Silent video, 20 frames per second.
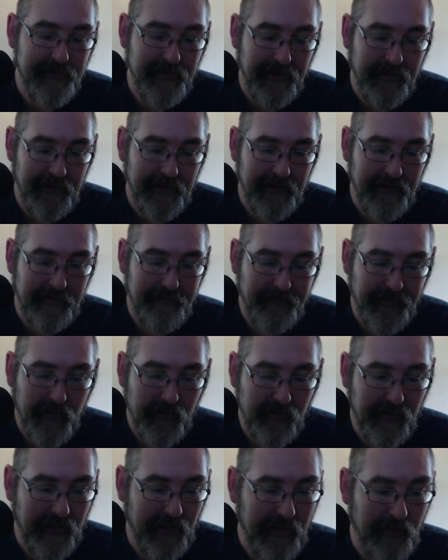
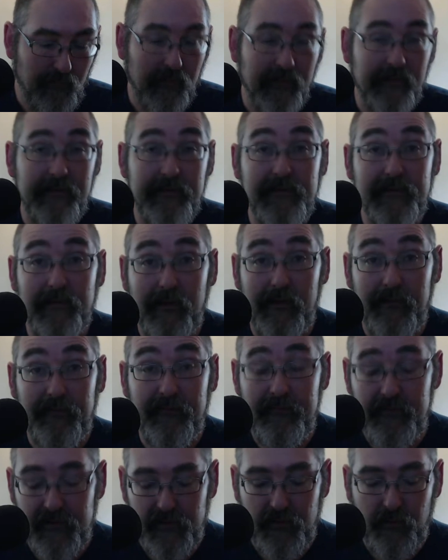Okay, we're going to start
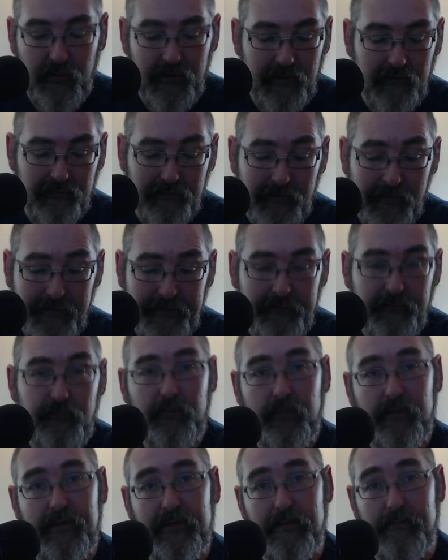from square one
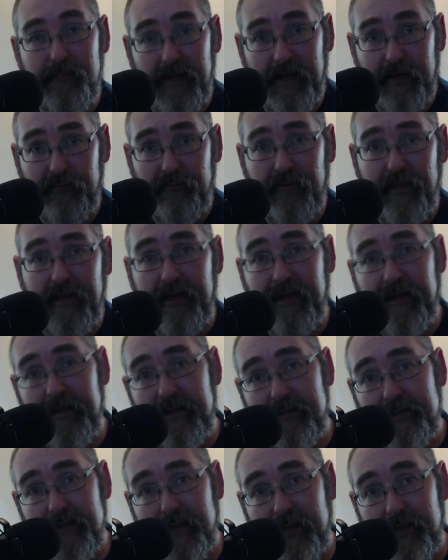with the Baofeng
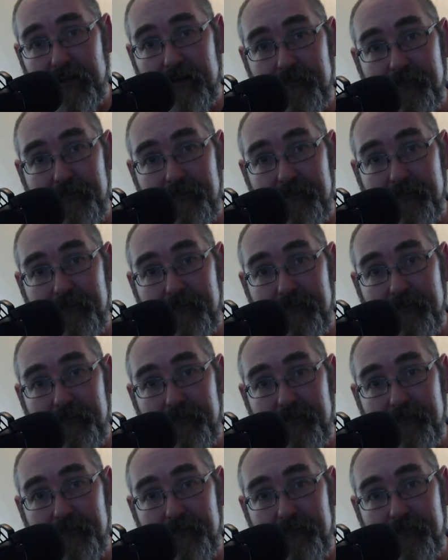antenna.